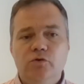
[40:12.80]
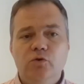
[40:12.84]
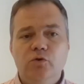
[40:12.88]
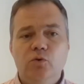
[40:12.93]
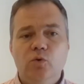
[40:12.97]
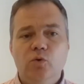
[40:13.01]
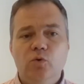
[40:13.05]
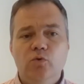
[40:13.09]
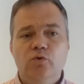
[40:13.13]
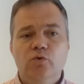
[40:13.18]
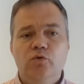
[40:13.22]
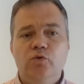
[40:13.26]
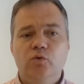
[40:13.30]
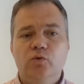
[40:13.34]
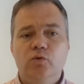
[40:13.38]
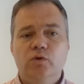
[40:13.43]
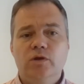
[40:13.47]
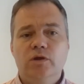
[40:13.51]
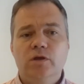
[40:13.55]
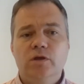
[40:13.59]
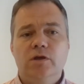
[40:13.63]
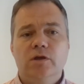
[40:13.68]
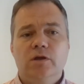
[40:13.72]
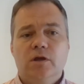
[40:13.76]
new
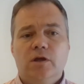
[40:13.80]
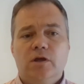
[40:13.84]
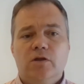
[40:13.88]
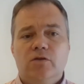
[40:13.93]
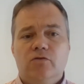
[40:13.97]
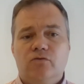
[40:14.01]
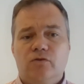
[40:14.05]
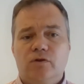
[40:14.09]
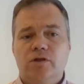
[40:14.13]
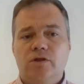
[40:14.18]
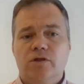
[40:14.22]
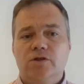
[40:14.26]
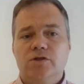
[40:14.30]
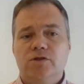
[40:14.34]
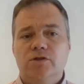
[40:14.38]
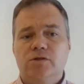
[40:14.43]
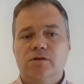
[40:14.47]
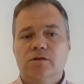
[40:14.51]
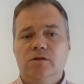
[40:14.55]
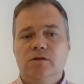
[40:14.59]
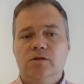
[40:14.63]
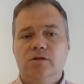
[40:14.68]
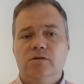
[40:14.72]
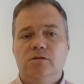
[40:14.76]
to the
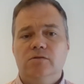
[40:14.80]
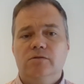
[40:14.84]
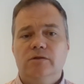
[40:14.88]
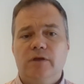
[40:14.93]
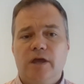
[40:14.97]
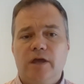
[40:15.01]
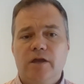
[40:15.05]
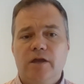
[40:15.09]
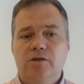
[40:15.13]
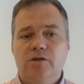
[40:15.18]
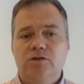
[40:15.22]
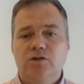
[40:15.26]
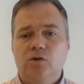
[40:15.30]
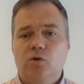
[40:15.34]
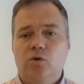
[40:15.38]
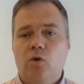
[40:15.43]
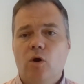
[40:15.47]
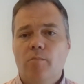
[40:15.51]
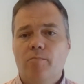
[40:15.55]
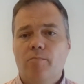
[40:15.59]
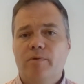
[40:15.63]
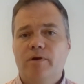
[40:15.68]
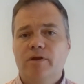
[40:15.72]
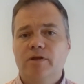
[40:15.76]
traditional energy
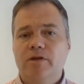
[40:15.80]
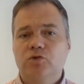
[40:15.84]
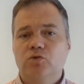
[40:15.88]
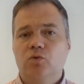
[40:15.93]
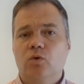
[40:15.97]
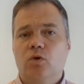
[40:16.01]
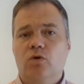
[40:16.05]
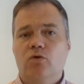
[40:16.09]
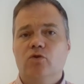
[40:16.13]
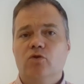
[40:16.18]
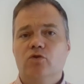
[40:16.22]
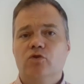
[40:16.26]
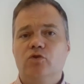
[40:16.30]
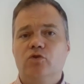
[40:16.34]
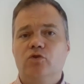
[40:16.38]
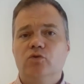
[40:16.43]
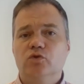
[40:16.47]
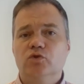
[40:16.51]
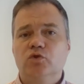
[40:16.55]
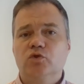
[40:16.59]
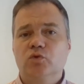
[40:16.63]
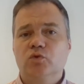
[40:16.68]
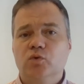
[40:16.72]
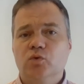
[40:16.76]
companies who are not
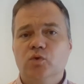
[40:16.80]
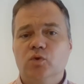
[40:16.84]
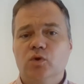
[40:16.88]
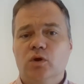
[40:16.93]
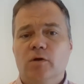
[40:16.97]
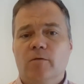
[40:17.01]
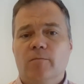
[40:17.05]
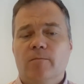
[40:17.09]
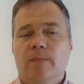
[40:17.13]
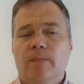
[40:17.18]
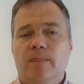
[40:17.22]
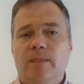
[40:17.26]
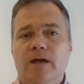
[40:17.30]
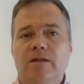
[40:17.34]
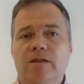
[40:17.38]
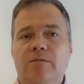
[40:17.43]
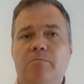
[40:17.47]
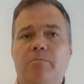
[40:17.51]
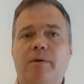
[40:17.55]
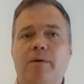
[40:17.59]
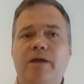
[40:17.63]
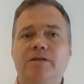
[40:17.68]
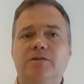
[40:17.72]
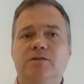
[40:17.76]
used to
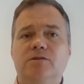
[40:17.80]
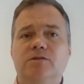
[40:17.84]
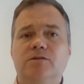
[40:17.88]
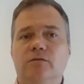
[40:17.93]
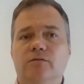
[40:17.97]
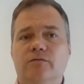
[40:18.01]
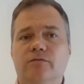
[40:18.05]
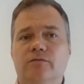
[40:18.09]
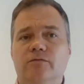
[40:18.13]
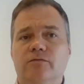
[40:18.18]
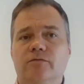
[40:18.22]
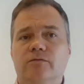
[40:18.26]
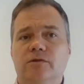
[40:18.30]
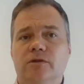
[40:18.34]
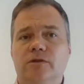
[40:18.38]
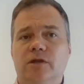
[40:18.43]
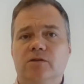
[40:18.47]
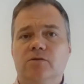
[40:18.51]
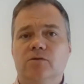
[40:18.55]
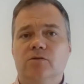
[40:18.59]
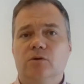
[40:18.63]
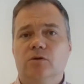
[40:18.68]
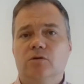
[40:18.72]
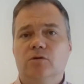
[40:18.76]
that pace of
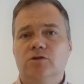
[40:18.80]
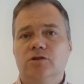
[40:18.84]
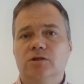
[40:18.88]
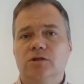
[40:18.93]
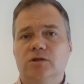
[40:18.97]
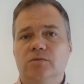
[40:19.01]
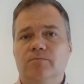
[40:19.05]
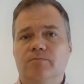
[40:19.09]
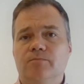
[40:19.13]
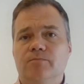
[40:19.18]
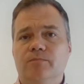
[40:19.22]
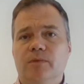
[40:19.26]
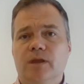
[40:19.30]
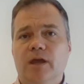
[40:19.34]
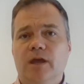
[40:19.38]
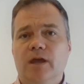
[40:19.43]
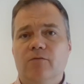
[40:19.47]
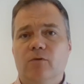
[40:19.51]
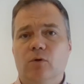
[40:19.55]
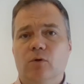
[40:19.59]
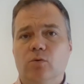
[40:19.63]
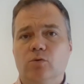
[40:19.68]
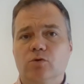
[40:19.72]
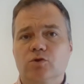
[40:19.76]
technology
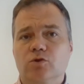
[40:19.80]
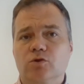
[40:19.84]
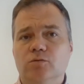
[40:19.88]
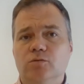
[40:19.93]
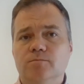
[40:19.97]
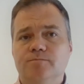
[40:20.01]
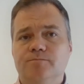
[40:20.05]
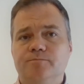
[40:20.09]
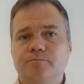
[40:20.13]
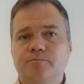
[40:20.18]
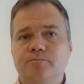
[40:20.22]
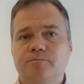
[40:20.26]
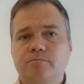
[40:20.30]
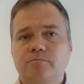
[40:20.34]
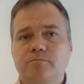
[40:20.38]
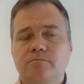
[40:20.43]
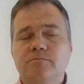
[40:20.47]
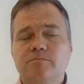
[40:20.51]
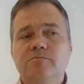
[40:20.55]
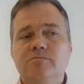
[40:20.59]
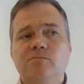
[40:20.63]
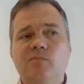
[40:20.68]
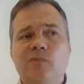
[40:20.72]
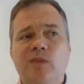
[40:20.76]
evolution.
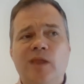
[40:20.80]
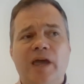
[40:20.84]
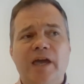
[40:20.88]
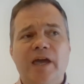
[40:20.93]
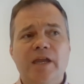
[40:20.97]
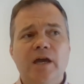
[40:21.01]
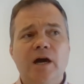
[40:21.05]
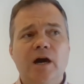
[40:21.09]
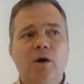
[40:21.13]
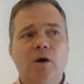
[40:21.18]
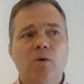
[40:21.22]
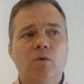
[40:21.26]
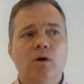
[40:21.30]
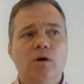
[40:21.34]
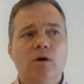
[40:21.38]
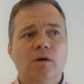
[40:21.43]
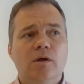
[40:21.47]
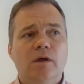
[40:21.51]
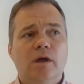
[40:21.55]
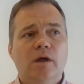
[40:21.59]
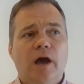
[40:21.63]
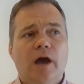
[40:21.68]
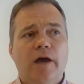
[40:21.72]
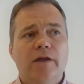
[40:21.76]

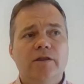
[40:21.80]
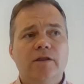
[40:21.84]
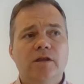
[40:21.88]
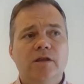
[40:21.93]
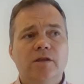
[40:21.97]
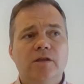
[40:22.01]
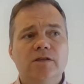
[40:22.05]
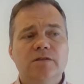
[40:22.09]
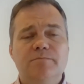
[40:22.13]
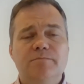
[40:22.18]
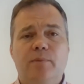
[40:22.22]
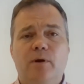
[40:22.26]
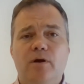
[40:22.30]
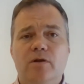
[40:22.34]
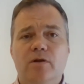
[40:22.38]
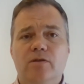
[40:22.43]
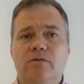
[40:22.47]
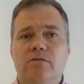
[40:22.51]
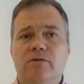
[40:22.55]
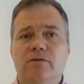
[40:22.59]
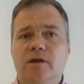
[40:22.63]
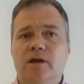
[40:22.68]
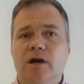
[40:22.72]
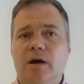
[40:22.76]
Anyhow, I think this
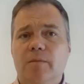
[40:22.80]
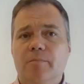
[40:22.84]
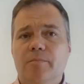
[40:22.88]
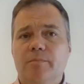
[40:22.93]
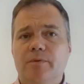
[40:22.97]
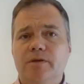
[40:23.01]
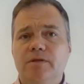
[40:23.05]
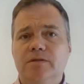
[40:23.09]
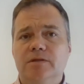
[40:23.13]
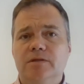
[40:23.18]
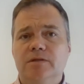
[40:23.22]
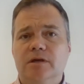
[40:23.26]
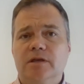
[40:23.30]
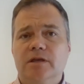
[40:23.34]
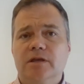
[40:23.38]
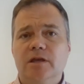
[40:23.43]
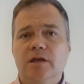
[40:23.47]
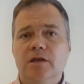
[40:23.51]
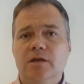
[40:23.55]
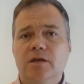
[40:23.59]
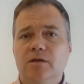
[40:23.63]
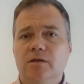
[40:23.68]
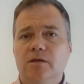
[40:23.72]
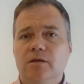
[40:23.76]
partnering up is a
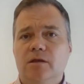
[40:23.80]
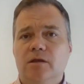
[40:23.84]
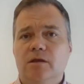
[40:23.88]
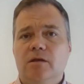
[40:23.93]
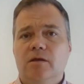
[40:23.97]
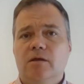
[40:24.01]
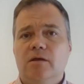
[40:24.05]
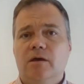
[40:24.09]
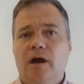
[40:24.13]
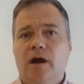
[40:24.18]
key.